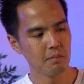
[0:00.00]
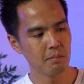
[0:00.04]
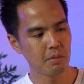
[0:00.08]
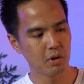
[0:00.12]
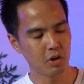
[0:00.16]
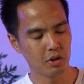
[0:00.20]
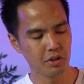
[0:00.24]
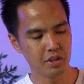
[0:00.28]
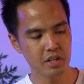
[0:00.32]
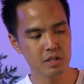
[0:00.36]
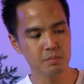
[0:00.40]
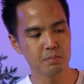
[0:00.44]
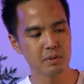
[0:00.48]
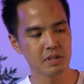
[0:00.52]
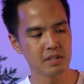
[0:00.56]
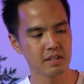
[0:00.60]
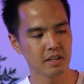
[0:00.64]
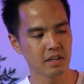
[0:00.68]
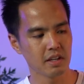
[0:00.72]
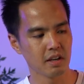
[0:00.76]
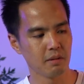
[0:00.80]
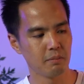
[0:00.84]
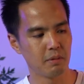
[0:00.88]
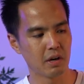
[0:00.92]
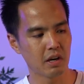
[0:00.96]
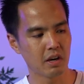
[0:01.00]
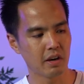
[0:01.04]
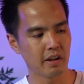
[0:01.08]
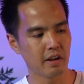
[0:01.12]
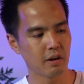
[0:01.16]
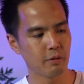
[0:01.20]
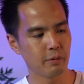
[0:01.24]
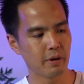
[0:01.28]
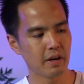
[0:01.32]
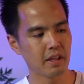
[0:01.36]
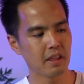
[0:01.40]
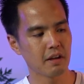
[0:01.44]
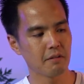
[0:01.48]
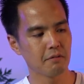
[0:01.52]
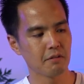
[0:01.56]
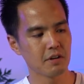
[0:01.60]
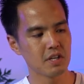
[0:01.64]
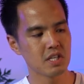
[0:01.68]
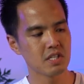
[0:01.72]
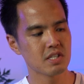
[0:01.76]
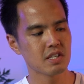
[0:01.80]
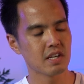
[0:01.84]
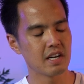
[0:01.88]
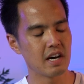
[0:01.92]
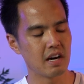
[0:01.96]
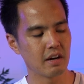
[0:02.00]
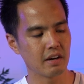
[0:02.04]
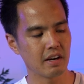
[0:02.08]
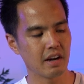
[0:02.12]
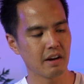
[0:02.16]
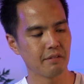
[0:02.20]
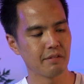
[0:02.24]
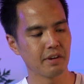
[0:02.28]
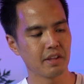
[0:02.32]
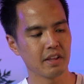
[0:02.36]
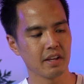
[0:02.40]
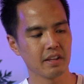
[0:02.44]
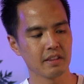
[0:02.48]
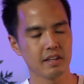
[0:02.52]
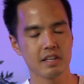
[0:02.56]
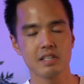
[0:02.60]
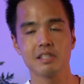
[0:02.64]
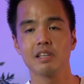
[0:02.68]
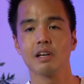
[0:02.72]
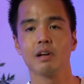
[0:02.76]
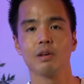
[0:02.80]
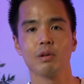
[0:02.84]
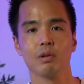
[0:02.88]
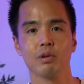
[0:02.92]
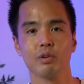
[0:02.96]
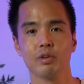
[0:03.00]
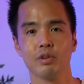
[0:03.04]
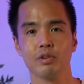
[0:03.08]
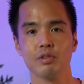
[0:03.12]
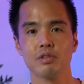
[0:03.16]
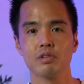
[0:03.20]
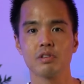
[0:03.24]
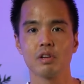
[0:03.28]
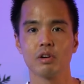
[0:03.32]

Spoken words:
But on this particular model anyway, they've listed out everything that's included.